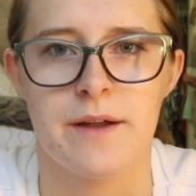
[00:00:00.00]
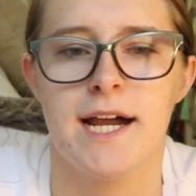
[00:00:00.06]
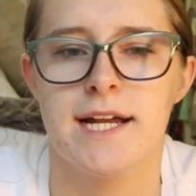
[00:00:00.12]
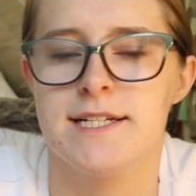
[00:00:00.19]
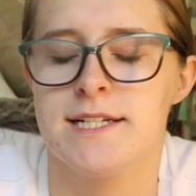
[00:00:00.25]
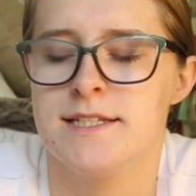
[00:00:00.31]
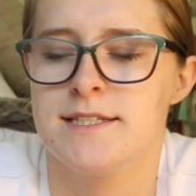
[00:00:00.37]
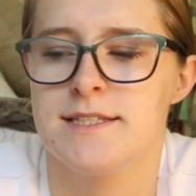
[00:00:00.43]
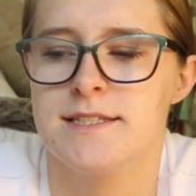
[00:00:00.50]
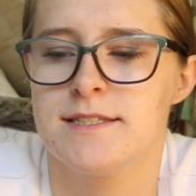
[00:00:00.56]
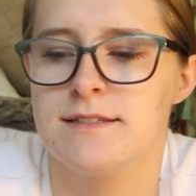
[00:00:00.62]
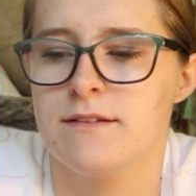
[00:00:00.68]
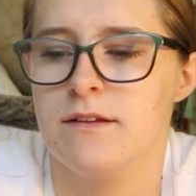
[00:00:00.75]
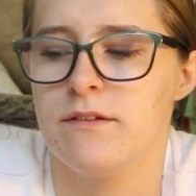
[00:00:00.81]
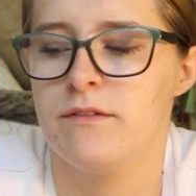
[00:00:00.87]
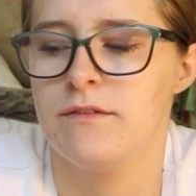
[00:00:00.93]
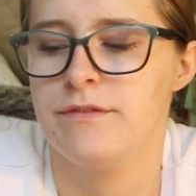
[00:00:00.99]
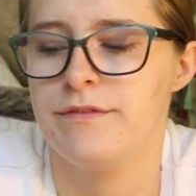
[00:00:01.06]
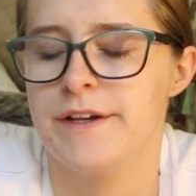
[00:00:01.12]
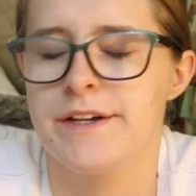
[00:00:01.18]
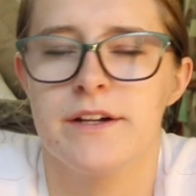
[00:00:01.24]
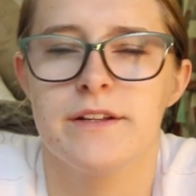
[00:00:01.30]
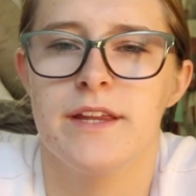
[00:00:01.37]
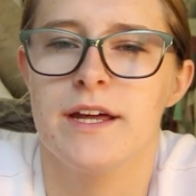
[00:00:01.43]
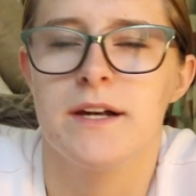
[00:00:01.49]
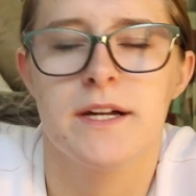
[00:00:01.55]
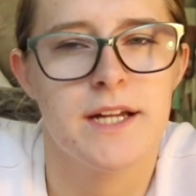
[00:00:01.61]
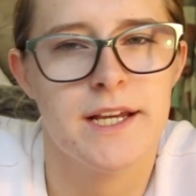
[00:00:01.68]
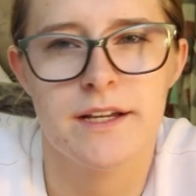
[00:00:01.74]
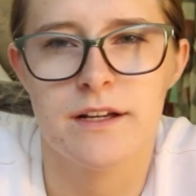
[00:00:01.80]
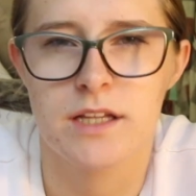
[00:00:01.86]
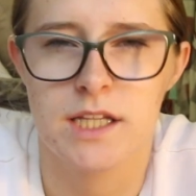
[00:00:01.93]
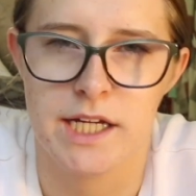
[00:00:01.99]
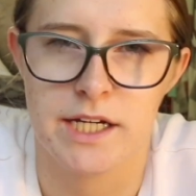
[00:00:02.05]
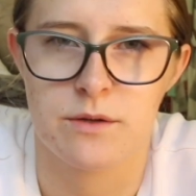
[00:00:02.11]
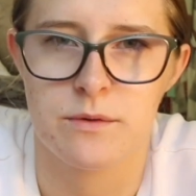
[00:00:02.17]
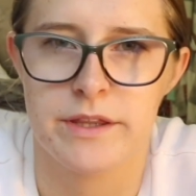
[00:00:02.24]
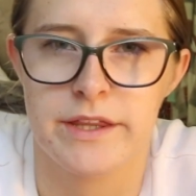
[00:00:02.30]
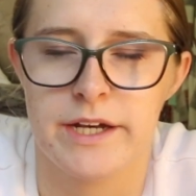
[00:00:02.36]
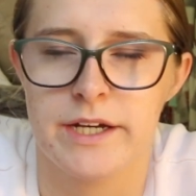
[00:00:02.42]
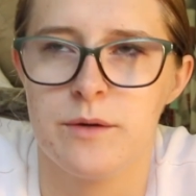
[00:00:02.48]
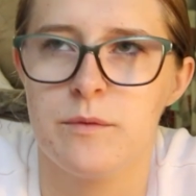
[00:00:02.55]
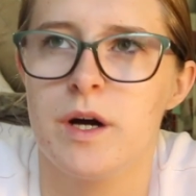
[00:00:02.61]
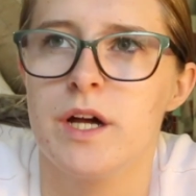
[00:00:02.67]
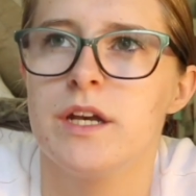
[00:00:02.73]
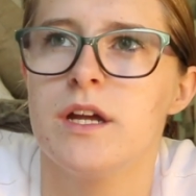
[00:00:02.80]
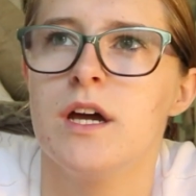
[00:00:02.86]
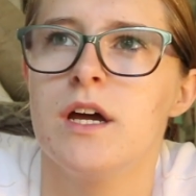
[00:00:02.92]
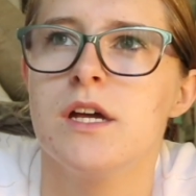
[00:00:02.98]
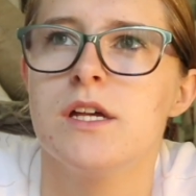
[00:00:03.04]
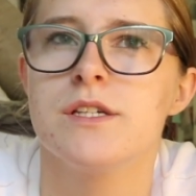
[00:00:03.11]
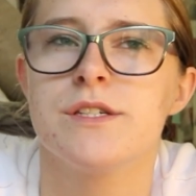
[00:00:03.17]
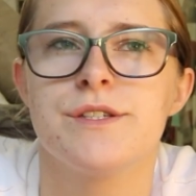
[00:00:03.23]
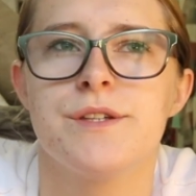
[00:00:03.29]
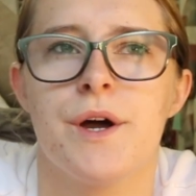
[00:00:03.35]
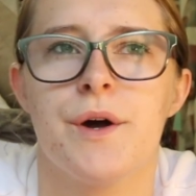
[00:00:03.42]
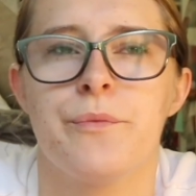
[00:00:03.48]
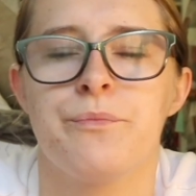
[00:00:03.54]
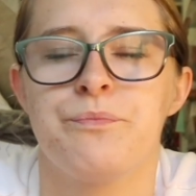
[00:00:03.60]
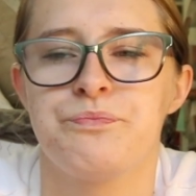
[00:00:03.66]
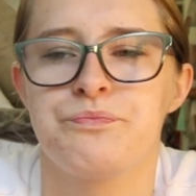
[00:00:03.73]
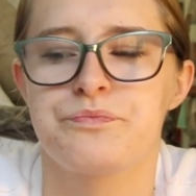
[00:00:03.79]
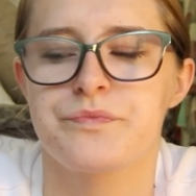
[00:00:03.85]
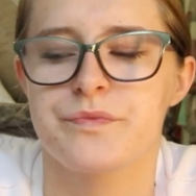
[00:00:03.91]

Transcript: I just figured that I didn't click with anyone, so